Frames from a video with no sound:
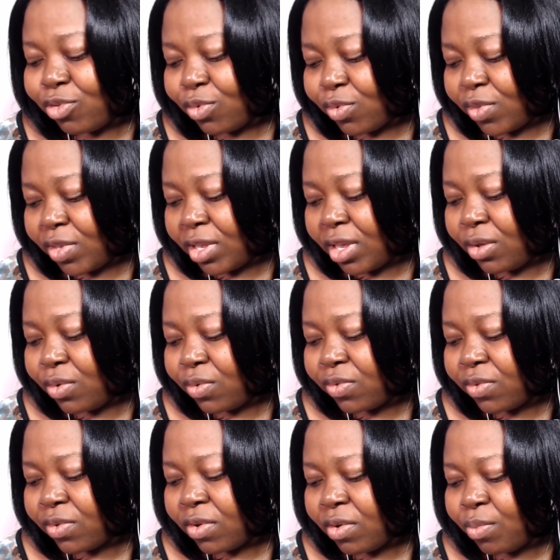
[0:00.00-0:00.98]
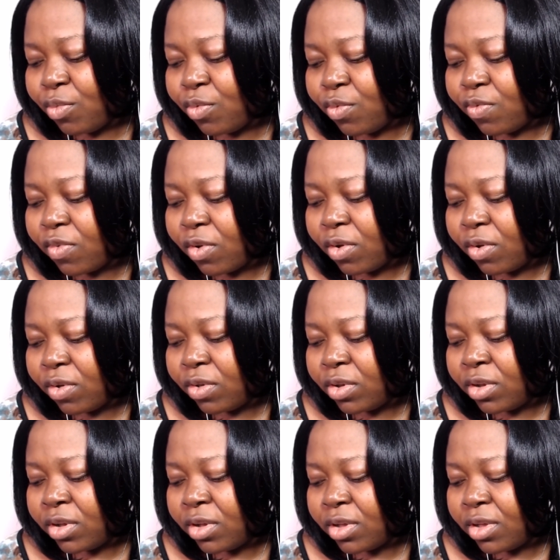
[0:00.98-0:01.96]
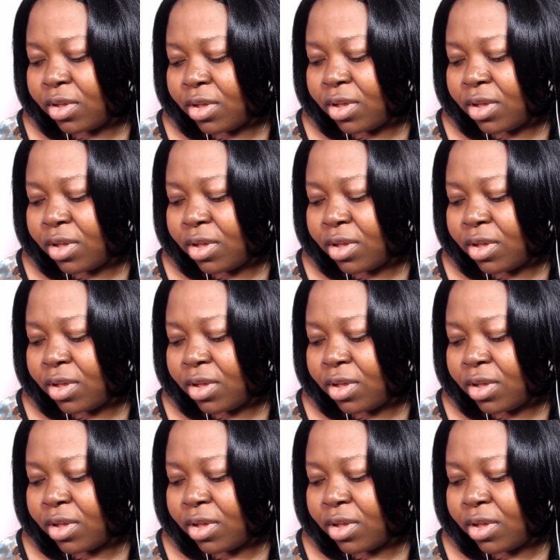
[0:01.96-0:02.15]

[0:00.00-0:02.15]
so Senku's gonna move on.